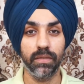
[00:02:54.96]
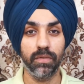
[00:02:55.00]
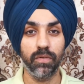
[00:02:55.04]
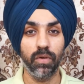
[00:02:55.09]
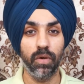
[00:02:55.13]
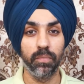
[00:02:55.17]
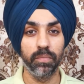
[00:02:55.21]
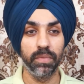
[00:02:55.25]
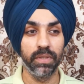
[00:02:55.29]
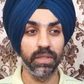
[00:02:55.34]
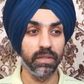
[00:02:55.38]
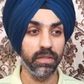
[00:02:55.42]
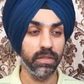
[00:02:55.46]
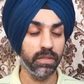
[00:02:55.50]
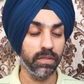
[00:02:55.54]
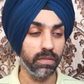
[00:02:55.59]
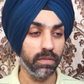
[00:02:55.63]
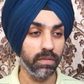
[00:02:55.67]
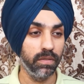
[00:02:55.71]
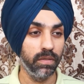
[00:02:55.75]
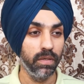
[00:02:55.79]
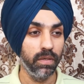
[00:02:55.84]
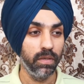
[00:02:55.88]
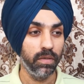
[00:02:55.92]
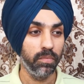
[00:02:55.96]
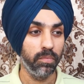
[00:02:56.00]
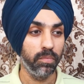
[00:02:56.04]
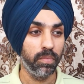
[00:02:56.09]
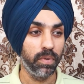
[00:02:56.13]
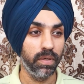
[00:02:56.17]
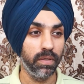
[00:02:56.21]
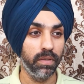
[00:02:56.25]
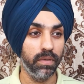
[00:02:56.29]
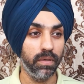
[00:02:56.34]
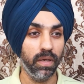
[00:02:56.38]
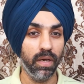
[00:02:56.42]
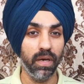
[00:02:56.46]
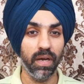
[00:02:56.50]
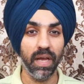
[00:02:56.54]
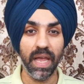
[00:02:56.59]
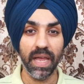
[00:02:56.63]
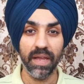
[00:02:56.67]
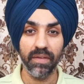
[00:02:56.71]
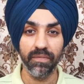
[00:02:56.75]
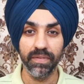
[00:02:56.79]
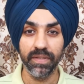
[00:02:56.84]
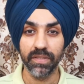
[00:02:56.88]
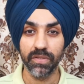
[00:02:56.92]
combination, but a
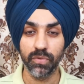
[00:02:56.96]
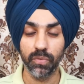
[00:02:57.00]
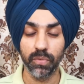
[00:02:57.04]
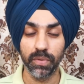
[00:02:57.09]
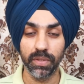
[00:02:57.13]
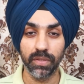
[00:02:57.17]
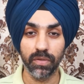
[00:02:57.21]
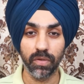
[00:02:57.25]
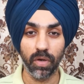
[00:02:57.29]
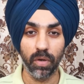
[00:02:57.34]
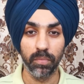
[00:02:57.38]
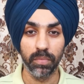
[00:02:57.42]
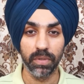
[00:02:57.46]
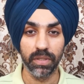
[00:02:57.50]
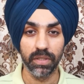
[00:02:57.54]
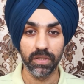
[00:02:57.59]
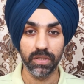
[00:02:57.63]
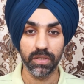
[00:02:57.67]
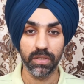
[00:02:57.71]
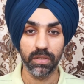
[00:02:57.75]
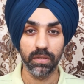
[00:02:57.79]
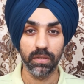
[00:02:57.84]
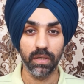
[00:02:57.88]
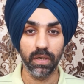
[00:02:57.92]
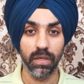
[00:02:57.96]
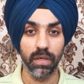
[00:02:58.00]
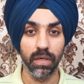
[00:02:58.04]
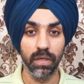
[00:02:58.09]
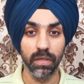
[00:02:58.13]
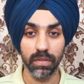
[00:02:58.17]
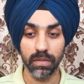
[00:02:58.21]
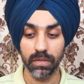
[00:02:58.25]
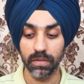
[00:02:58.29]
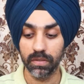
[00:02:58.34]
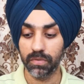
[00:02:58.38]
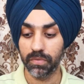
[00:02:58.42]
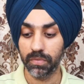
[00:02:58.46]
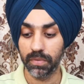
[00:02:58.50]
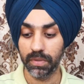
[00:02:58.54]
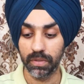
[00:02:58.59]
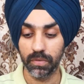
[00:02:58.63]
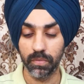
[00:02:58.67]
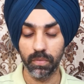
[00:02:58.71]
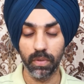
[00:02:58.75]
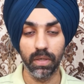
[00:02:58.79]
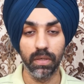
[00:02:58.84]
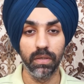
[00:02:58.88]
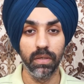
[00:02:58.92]
heavy sweet combination, an earthy
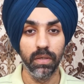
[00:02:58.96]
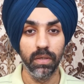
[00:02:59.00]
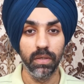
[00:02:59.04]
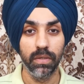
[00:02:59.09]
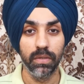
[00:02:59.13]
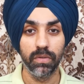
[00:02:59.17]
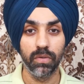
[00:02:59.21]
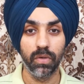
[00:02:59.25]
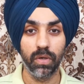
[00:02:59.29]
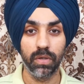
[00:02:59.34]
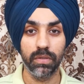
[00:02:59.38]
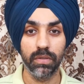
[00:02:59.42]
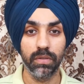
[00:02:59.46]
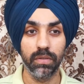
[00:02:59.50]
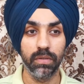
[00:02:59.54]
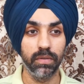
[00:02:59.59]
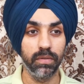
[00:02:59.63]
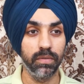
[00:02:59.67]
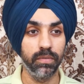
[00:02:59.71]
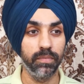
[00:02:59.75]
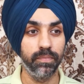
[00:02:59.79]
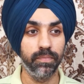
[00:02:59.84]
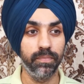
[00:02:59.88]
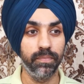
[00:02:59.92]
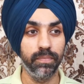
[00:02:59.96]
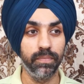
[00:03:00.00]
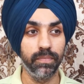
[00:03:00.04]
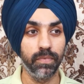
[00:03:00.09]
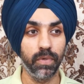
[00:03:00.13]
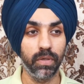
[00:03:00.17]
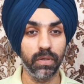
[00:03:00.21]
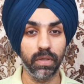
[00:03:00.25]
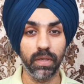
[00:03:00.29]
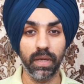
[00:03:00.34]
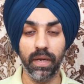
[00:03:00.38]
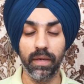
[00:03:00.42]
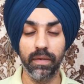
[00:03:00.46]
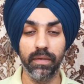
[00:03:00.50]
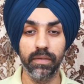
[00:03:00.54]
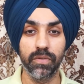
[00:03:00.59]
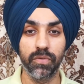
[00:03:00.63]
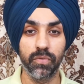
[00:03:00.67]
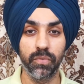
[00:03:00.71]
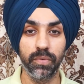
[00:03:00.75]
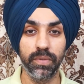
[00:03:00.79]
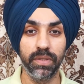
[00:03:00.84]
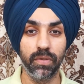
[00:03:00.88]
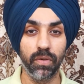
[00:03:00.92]
sweet one, not a candy
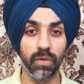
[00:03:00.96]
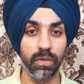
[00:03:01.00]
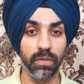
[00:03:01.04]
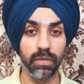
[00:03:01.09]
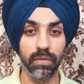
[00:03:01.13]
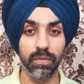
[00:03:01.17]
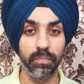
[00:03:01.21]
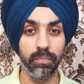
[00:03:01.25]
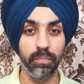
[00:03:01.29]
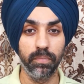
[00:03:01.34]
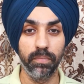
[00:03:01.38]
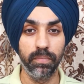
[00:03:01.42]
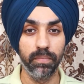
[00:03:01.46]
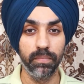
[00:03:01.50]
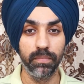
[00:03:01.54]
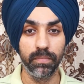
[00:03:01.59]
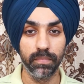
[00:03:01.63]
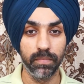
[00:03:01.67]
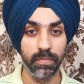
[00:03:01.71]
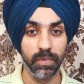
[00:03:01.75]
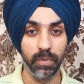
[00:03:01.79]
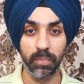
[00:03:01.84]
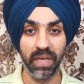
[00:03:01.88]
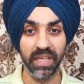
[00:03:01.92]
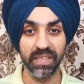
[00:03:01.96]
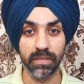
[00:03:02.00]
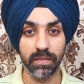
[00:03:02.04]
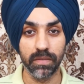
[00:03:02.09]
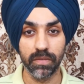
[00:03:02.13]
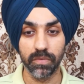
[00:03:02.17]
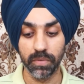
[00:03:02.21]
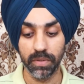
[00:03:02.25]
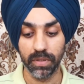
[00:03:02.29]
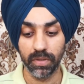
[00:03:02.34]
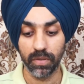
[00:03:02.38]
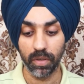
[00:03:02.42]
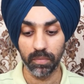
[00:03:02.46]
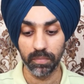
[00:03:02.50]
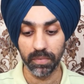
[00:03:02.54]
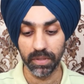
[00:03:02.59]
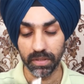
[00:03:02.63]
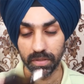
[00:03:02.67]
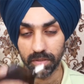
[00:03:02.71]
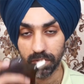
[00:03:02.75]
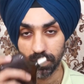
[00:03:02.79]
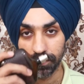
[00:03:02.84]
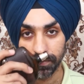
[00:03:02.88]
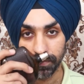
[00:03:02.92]
sweet or a pleasant sweet
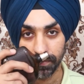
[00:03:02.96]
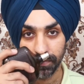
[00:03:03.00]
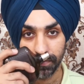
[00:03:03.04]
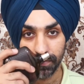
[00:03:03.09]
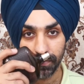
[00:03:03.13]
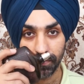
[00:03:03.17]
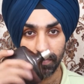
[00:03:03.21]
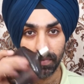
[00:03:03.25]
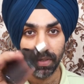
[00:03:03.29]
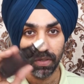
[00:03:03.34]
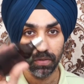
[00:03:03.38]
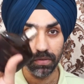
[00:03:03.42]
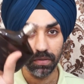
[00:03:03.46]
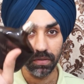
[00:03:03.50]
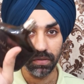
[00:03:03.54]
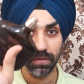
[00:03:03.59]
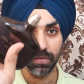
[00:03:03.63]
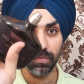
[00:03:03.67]
combination. This is